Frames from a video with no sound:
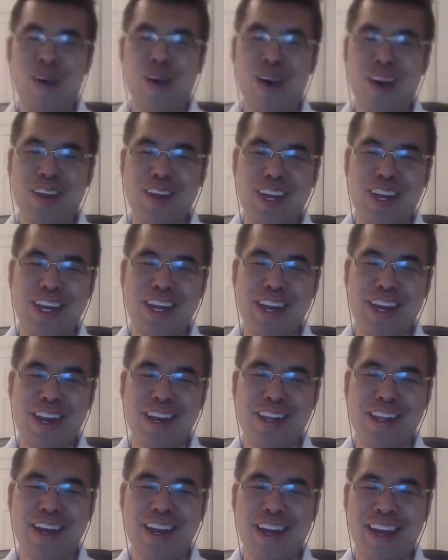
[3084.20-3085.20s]
I like
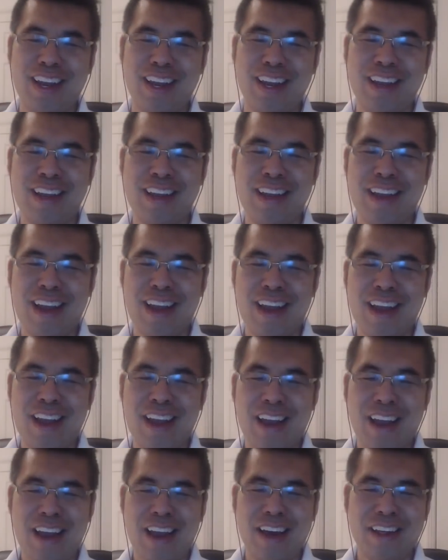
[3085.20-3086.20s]
it.
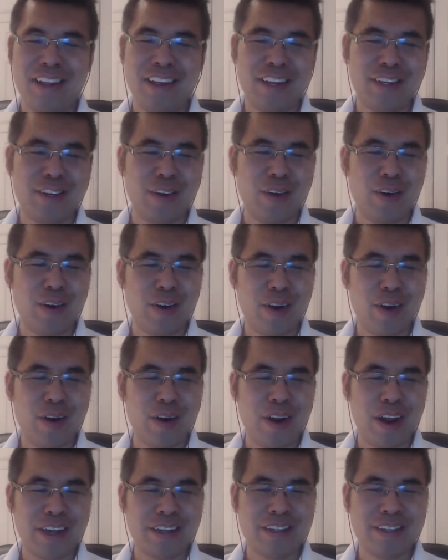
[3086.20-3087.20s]
Elliot, go
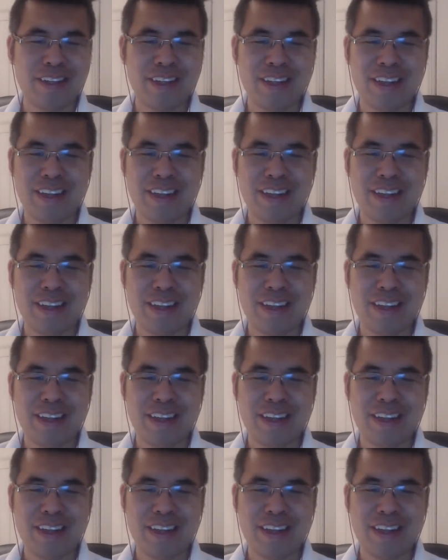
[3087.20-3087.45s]
next.